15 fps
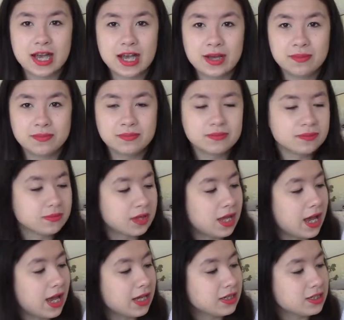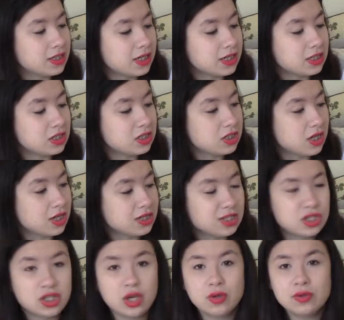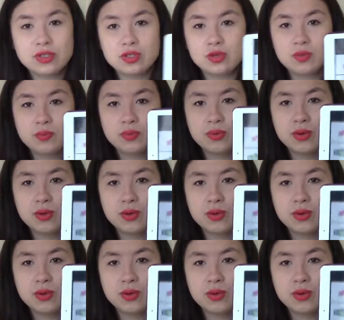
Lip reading: And it just shows your